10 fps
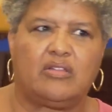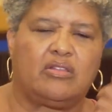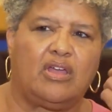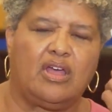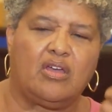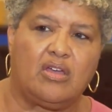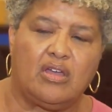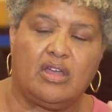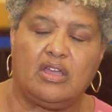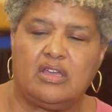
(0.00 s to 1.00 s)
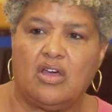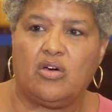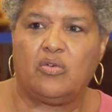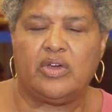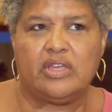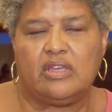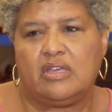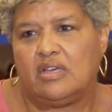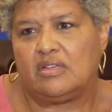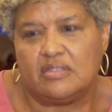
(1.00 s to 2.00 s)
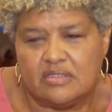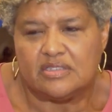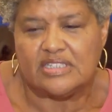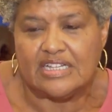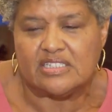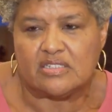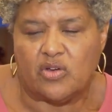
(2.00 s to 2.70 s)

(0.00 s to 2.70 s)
And, you know, that's